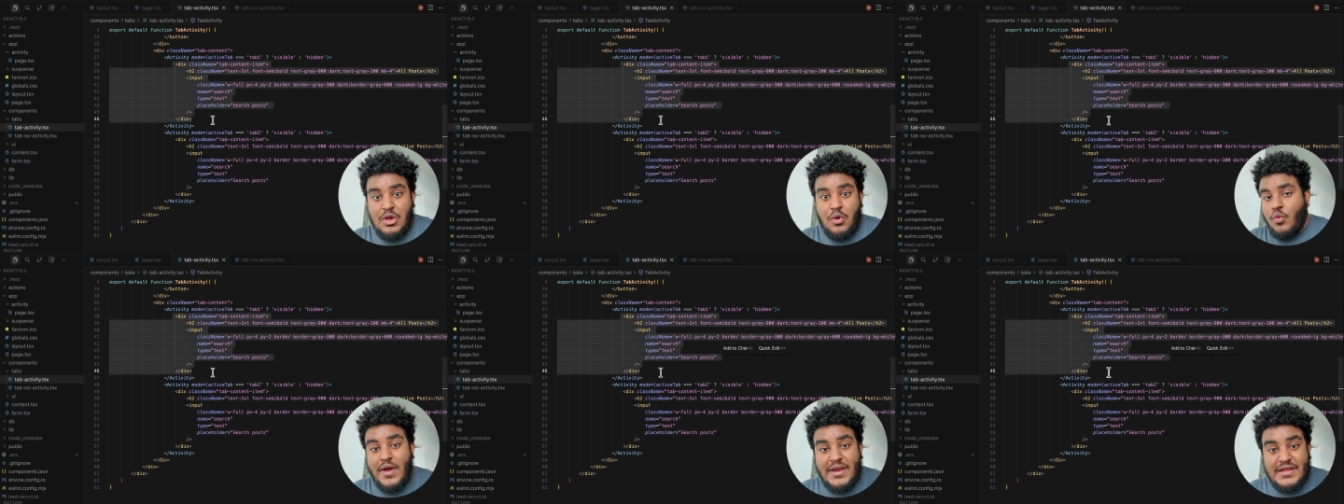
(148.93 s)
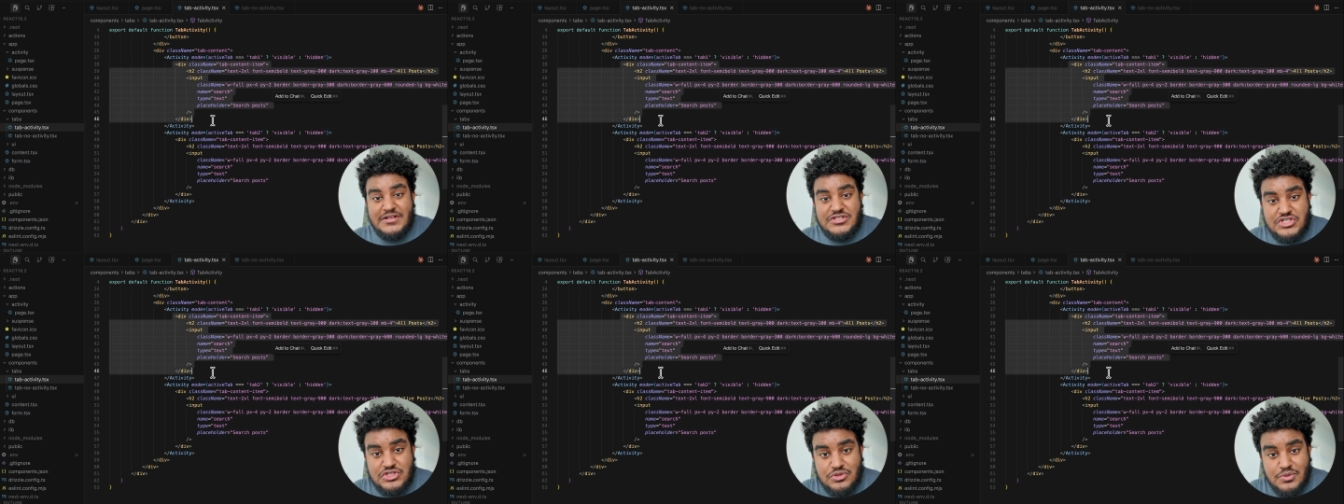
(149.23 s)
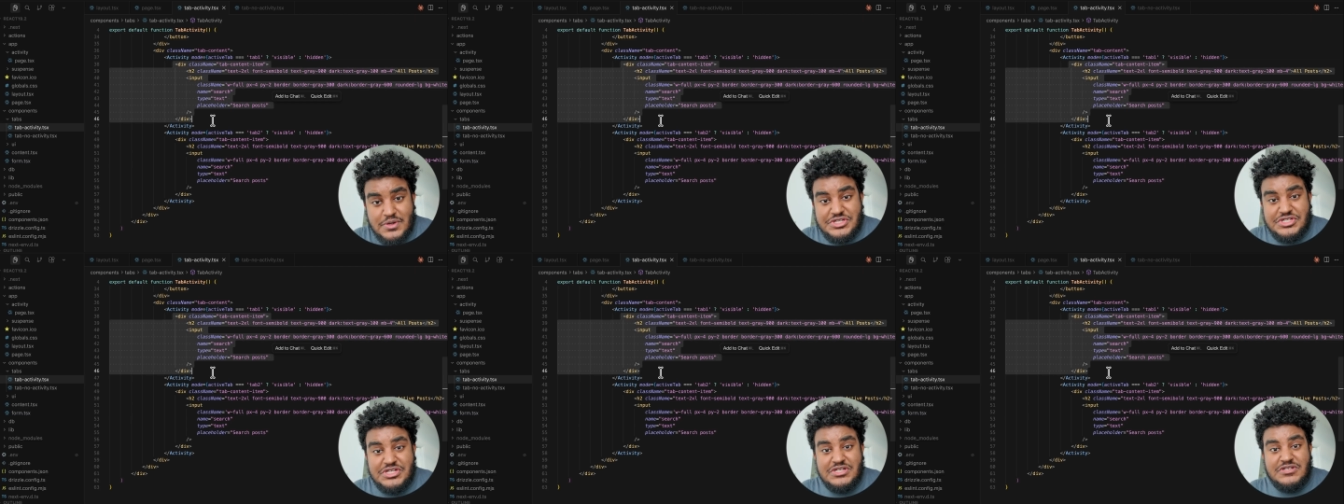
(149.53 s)
when it
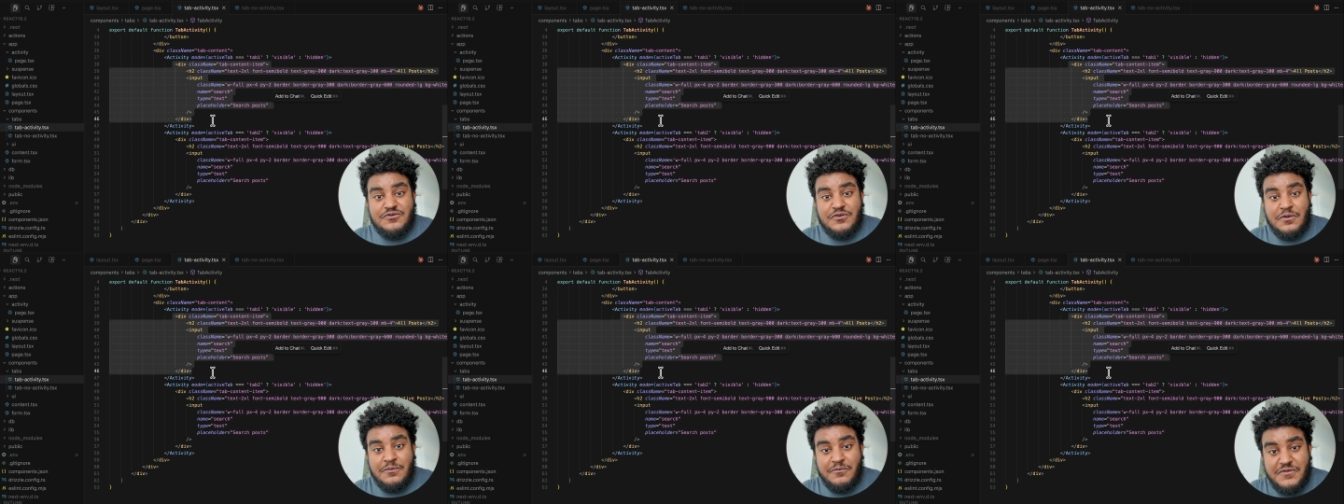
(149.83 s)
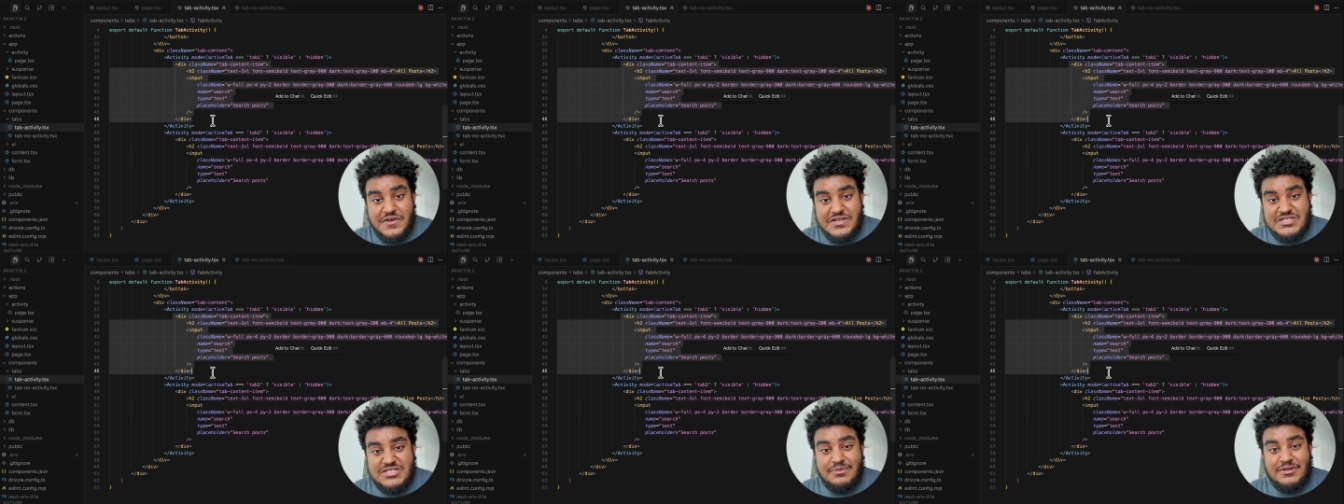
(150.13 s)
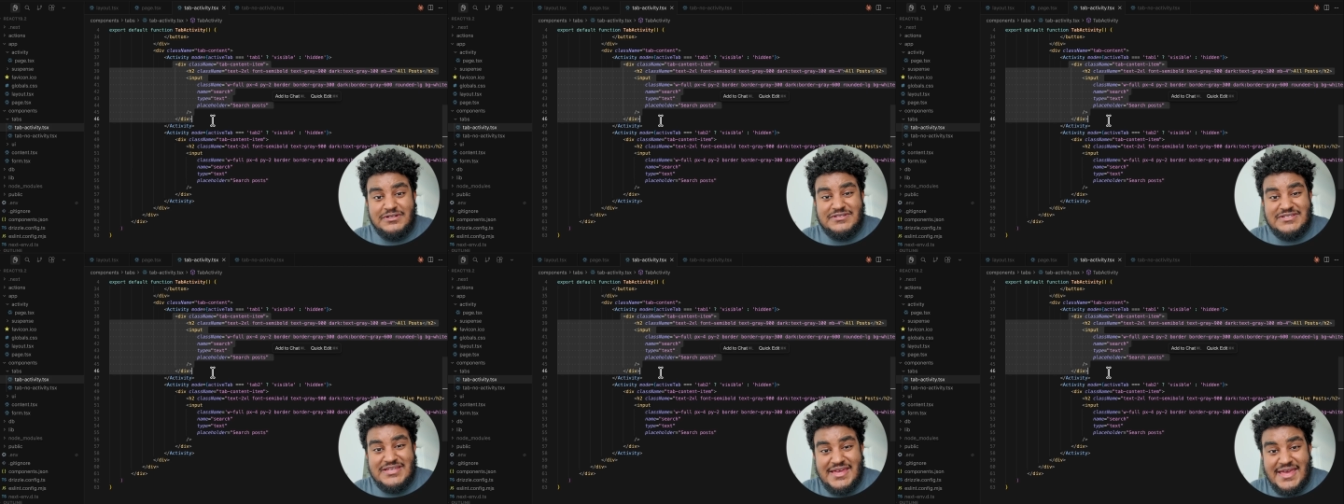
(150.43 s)
switches from
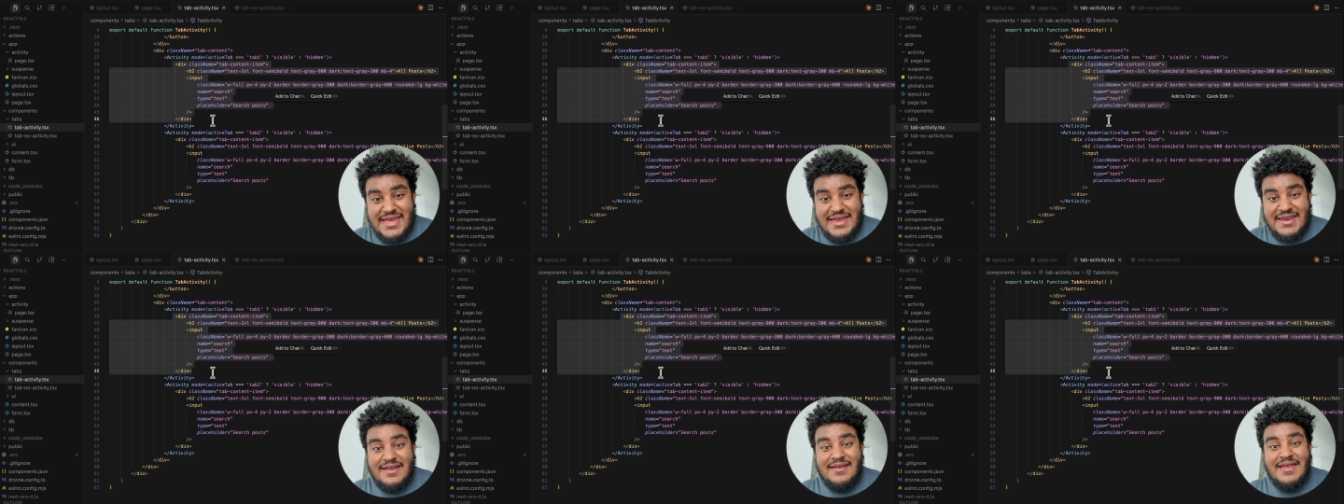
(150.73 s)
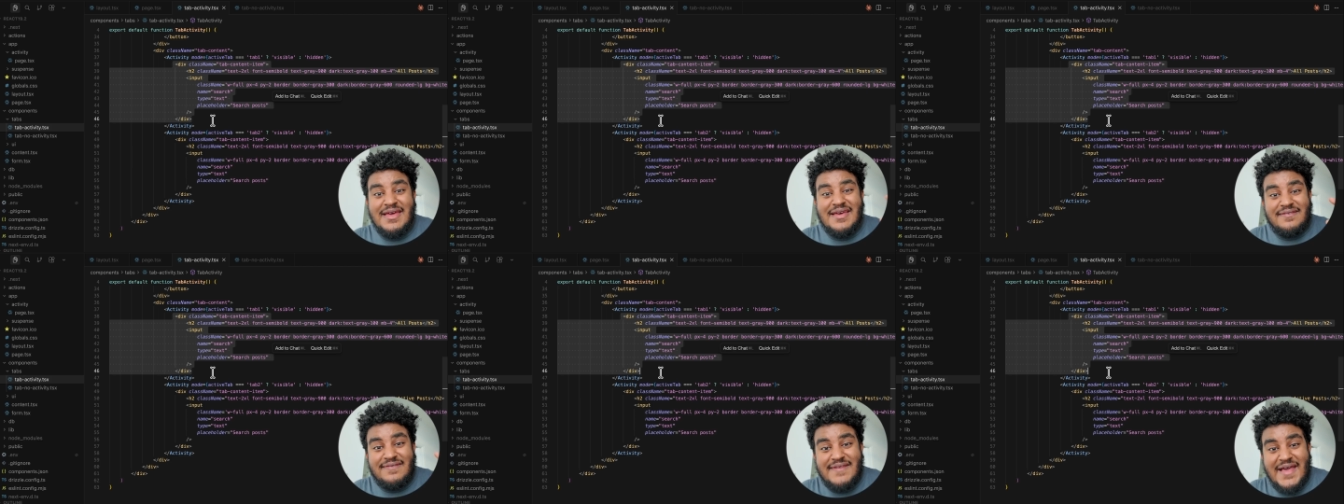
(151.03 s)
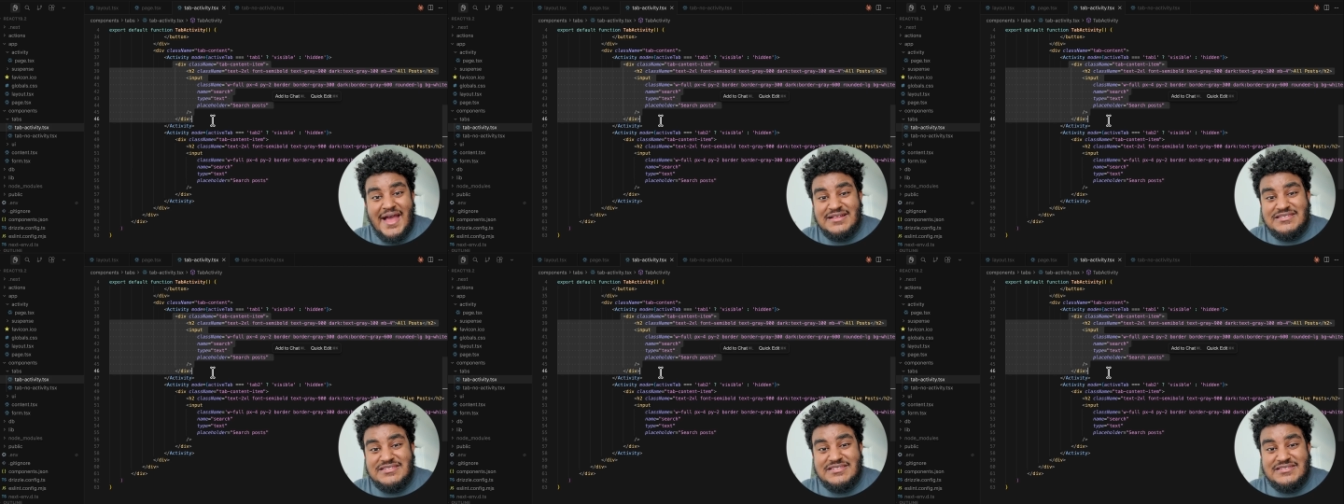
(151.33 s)
visible to hidden,
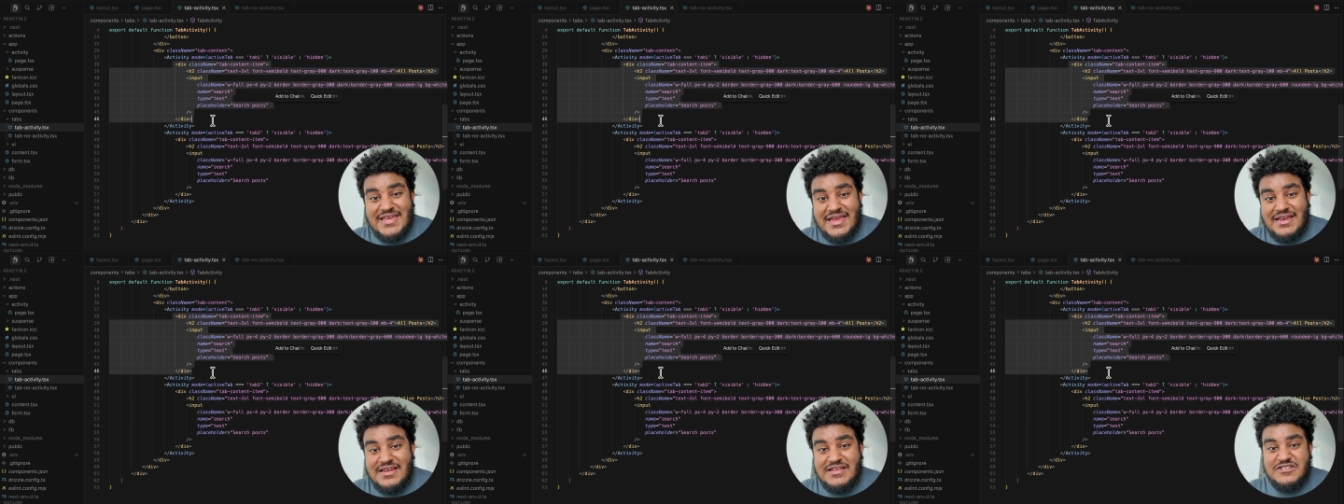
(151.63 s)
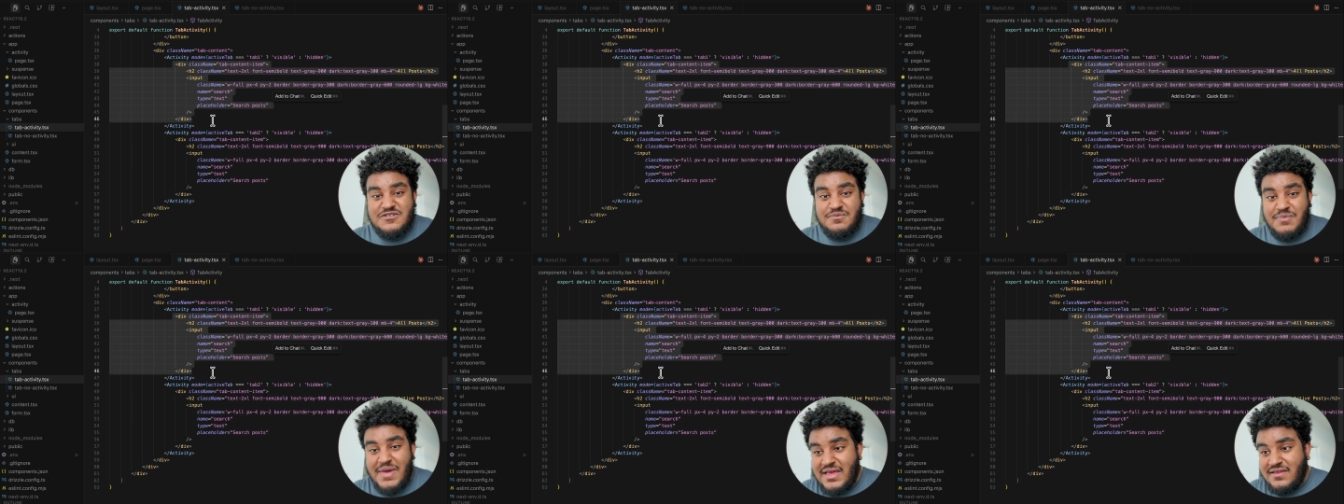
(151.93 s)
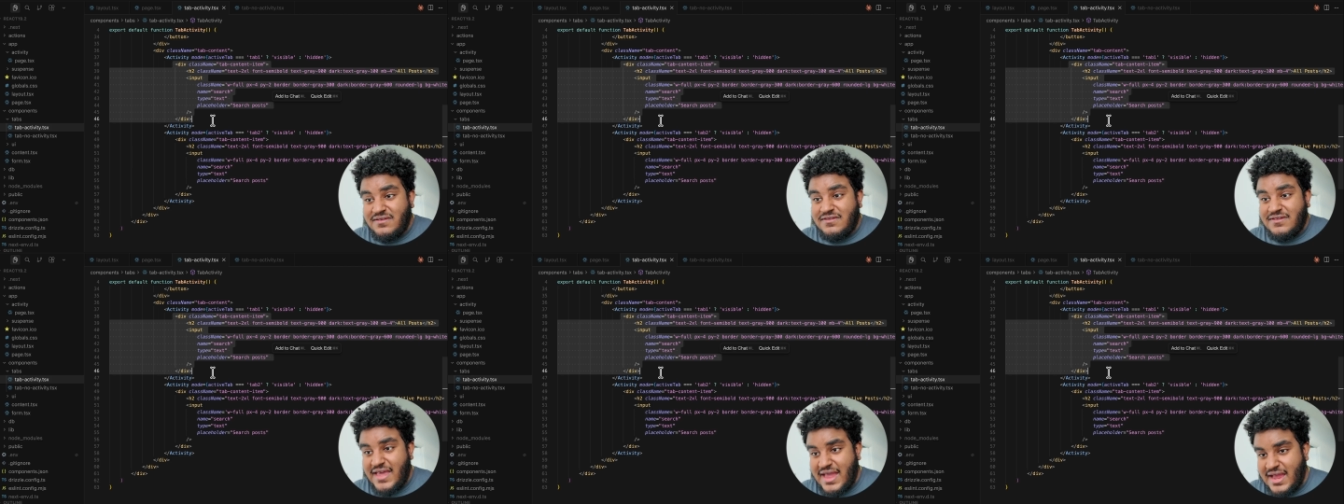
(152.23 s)
that state is
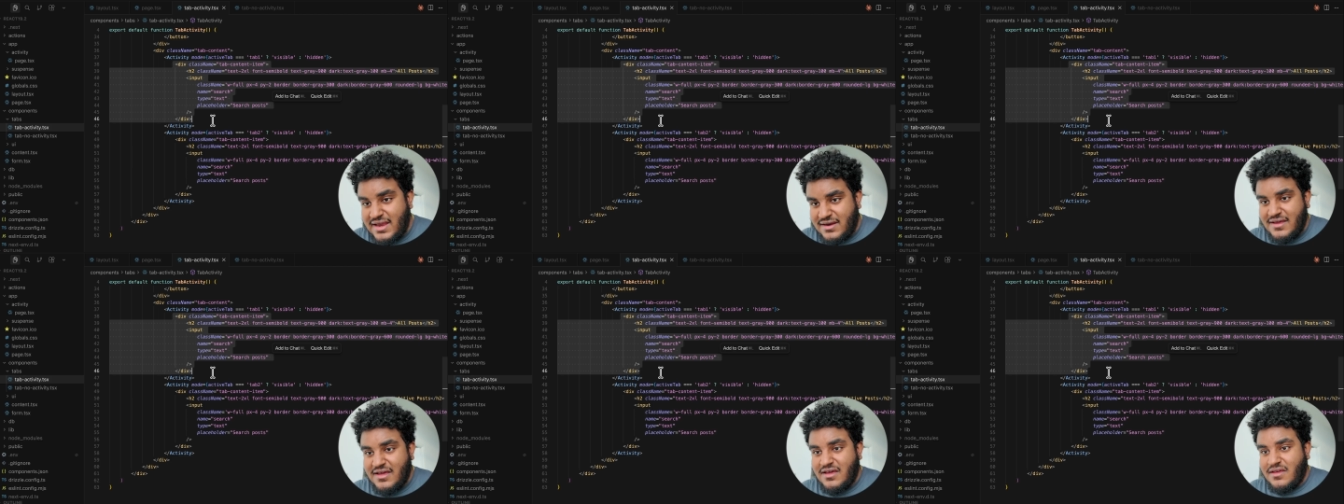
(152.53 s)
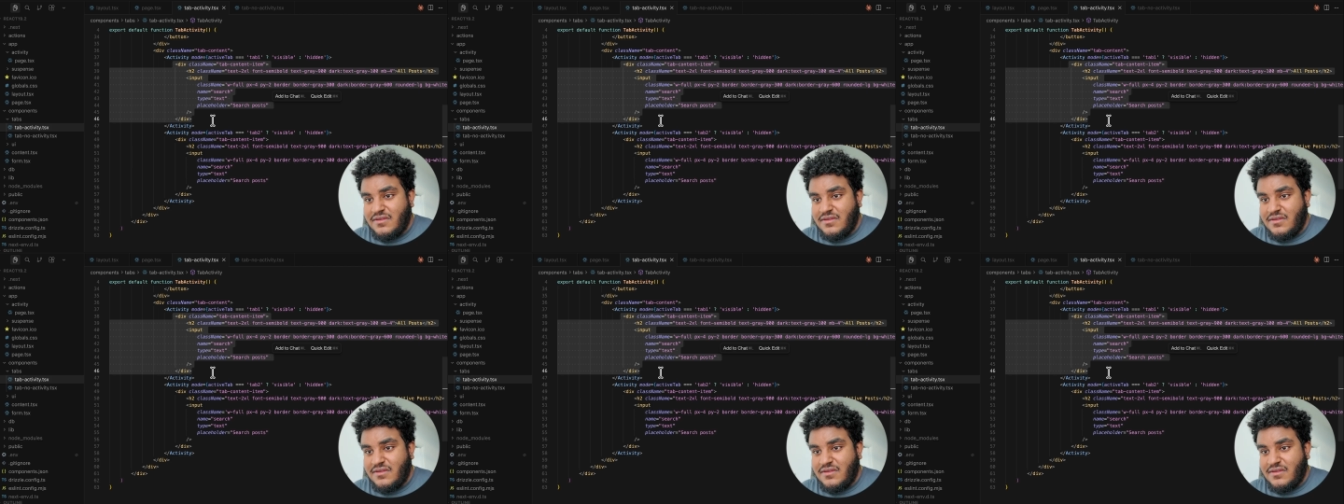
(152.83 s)
maintained.